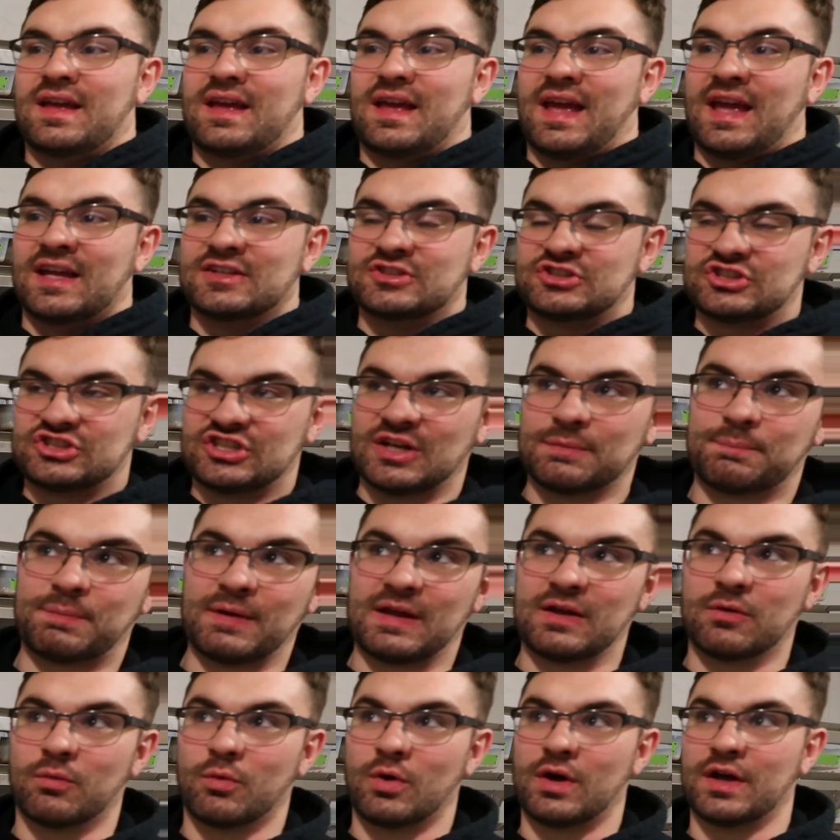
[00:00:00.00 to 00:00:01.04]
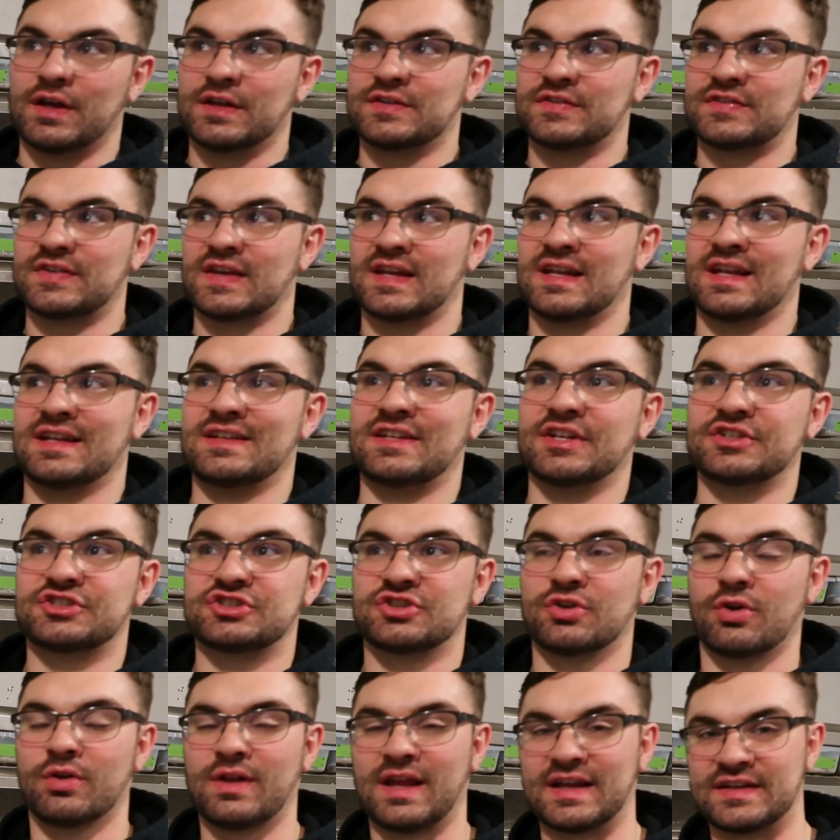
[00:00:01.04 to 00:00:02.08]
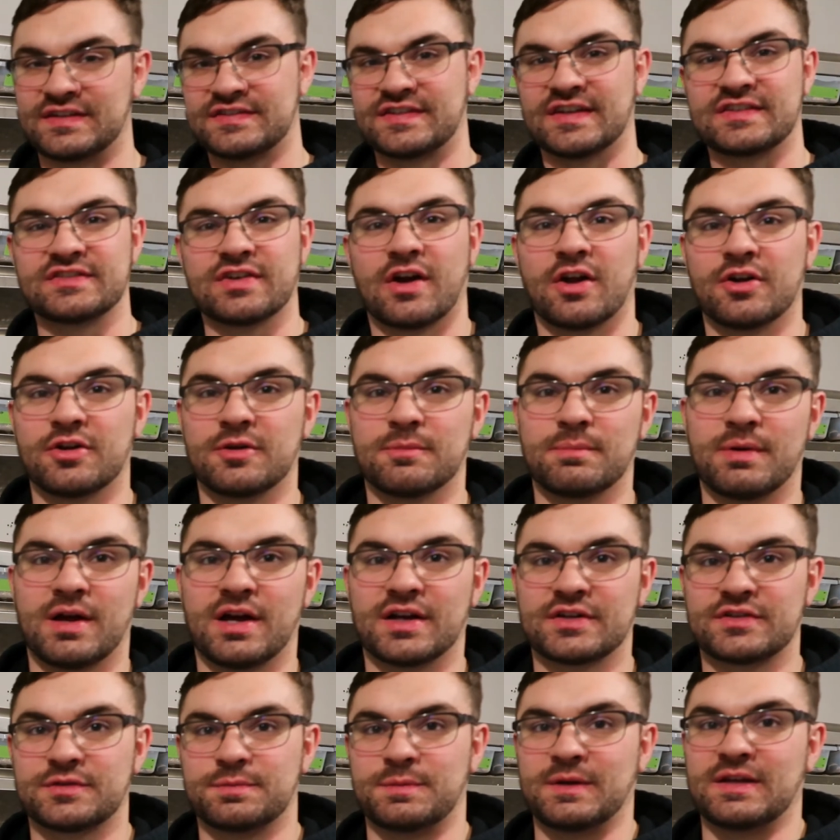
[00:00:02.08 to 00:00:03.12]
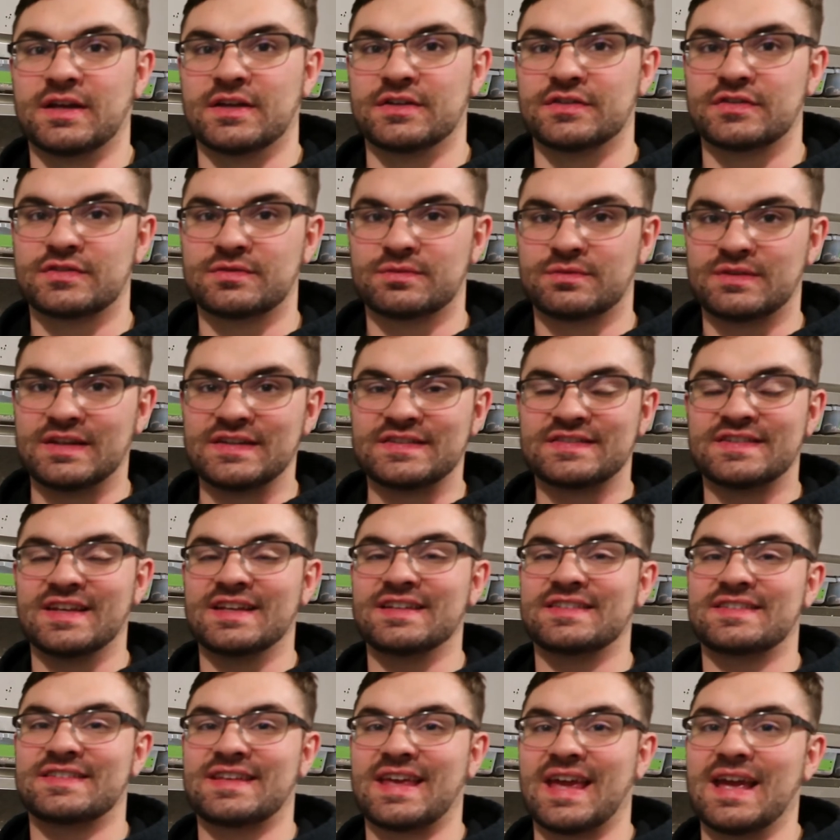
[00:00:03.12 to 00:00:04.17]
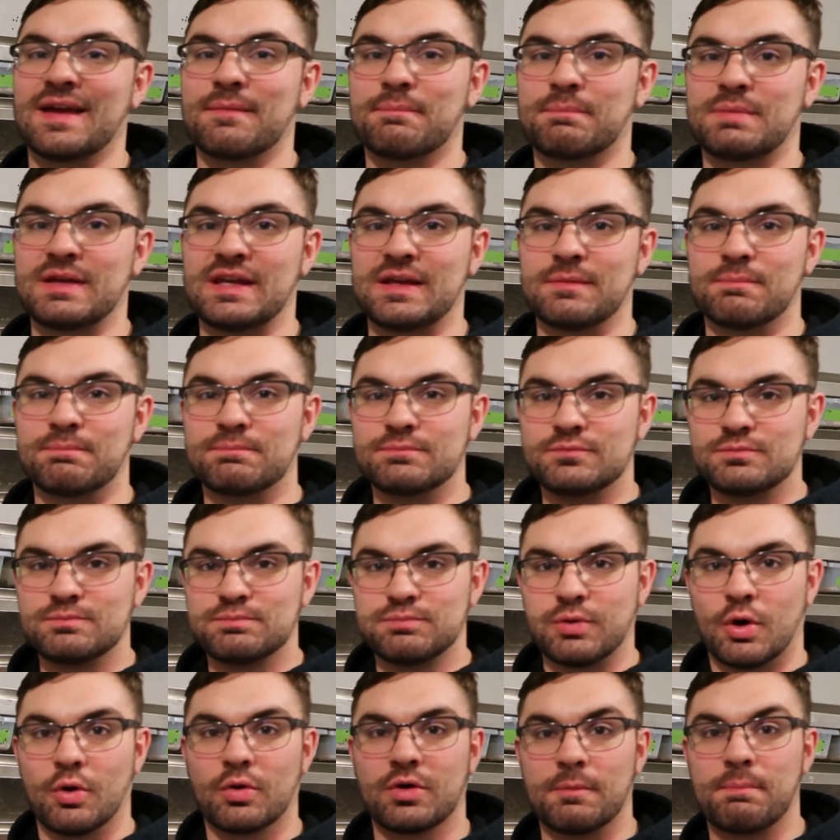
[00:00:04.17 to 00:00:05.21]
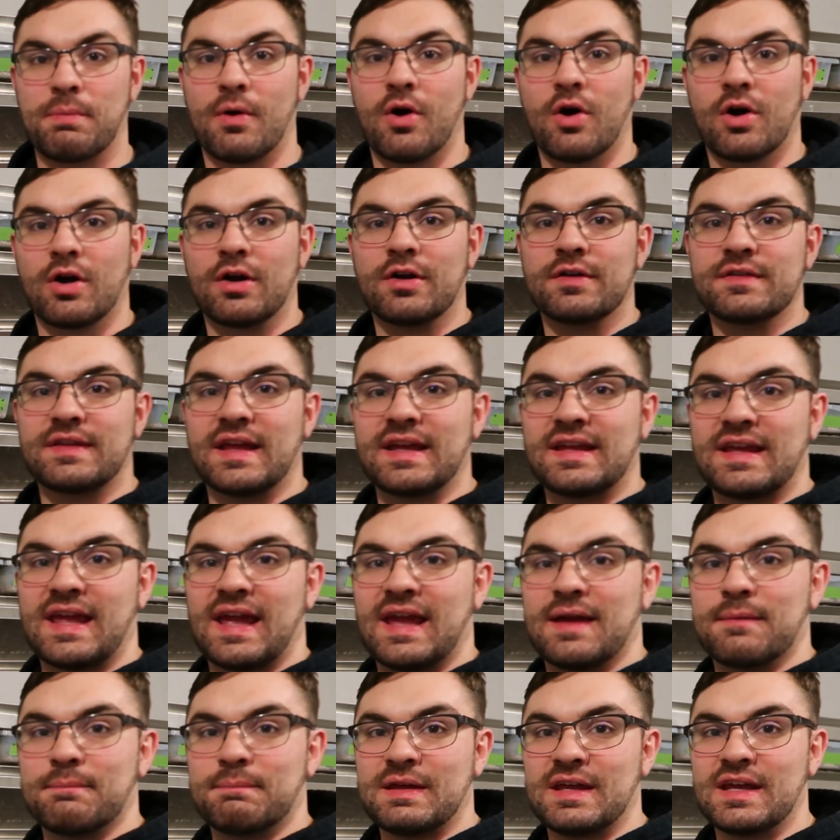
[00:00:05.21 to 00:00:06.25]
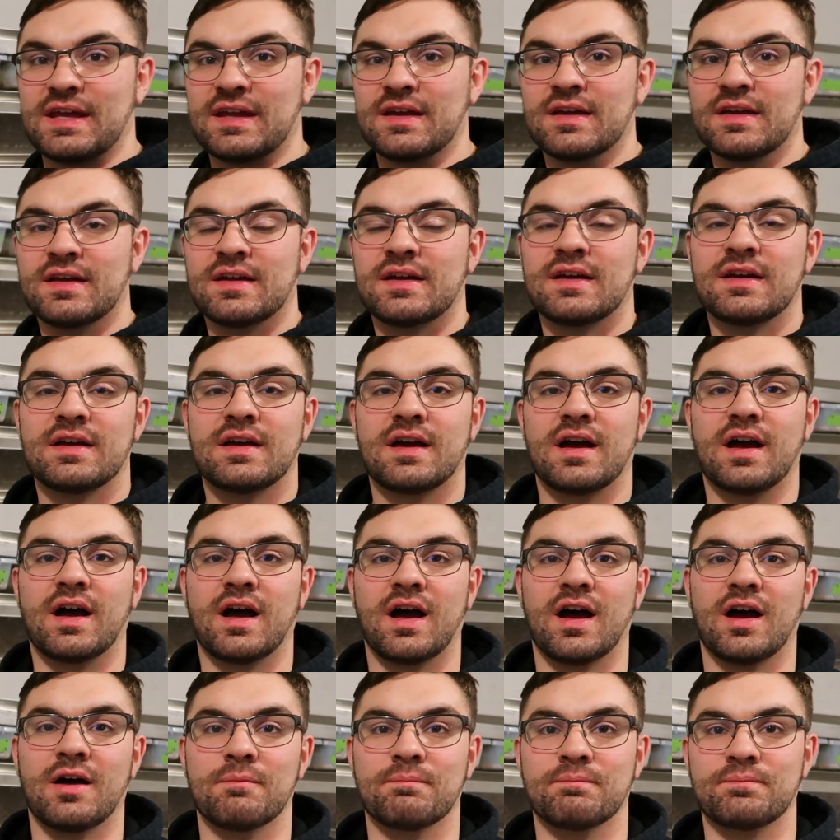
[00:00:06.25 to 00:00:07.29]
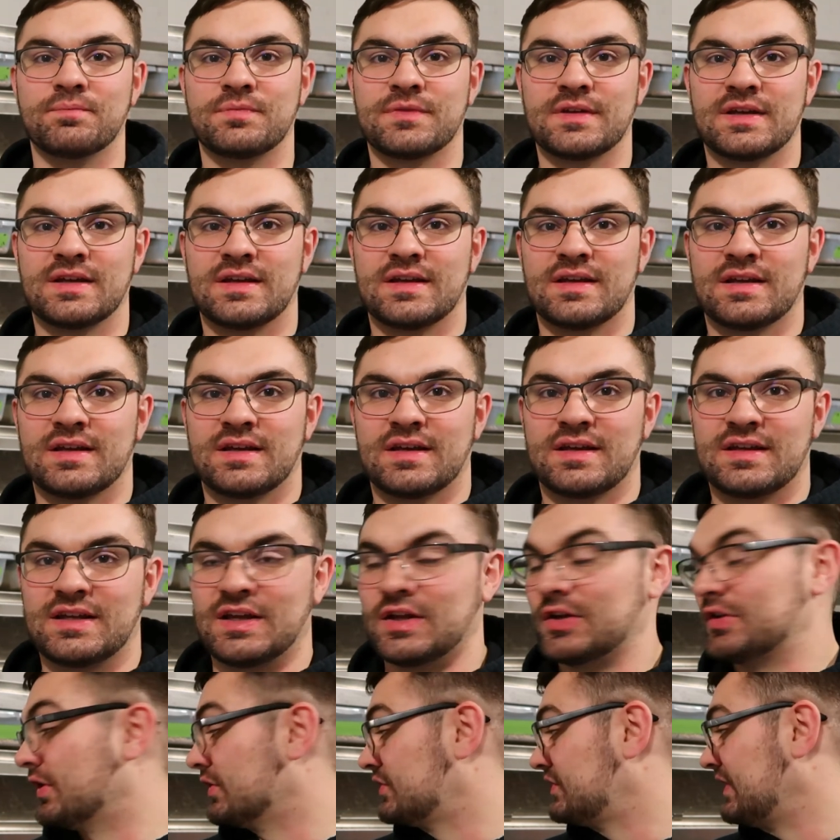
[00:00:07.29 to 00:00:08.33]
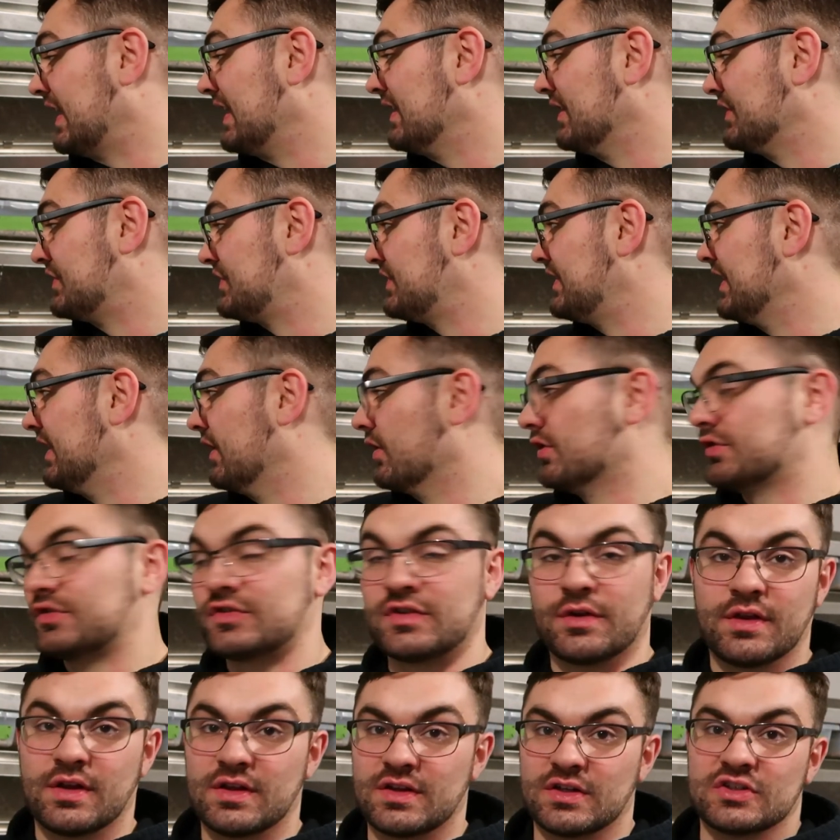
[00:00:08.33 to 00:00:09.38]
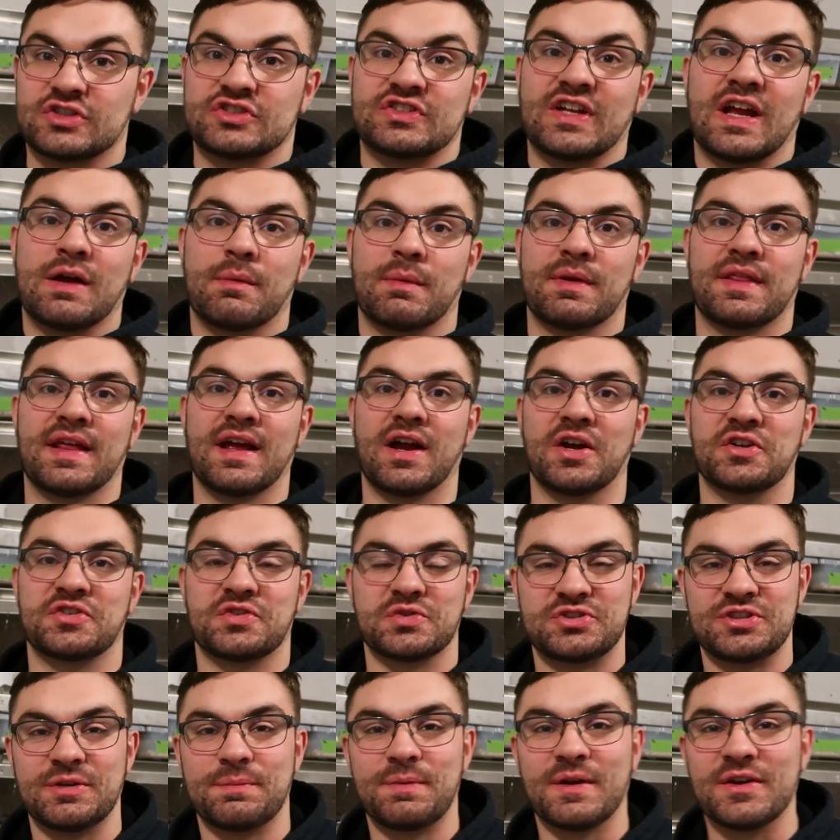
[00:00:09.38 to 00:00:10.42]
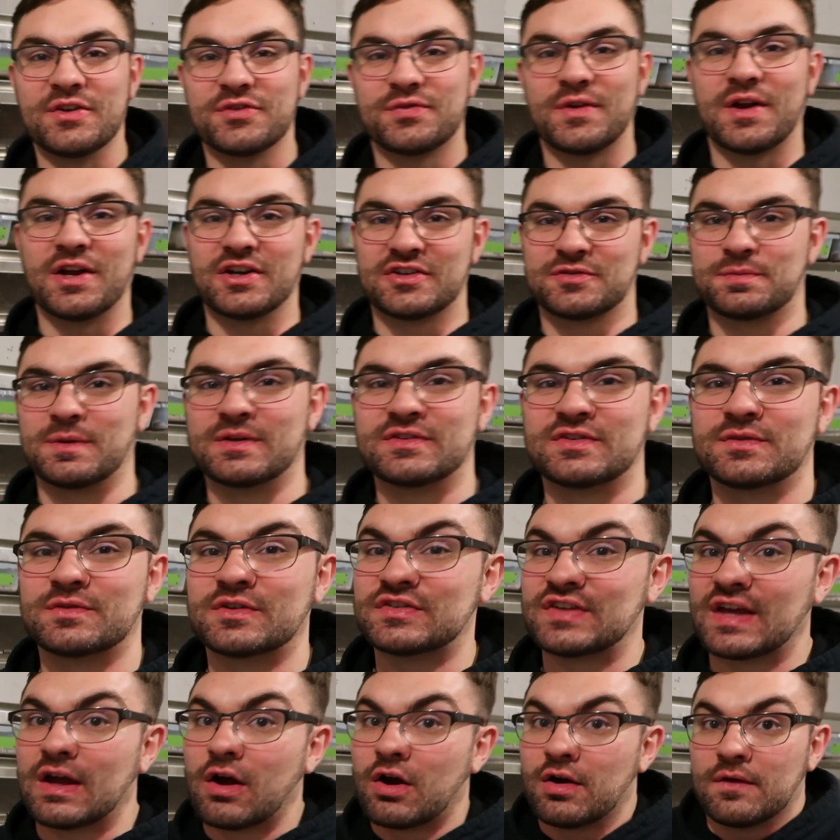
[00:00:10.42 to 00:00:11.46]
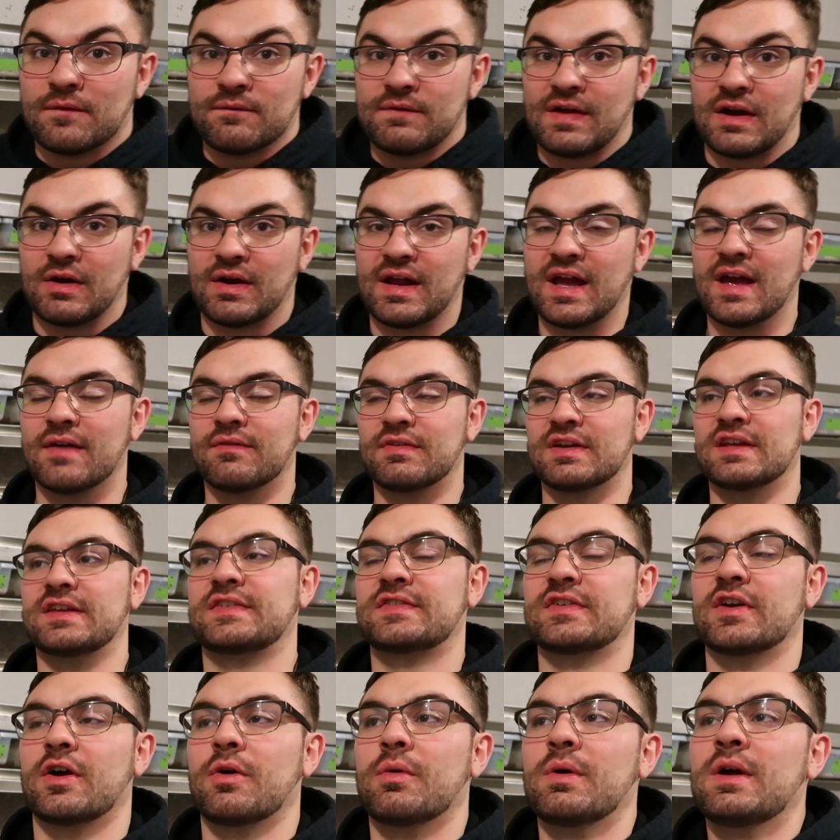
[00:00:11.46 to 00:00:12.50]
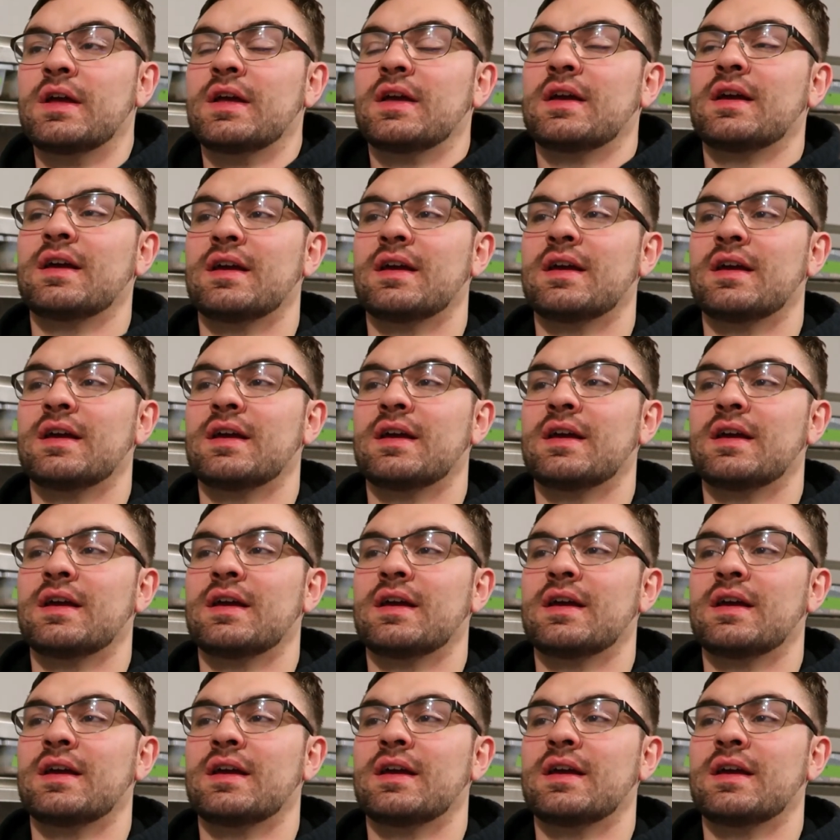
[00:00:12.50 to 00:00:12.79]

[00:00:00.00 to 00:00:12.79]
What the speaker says: And shipping was an additional like 600 bucks, because these things can't be broke apart. They can't be, they're stainless steel, so they're staying where they are. So shipping is very expensive because they are very heavy. So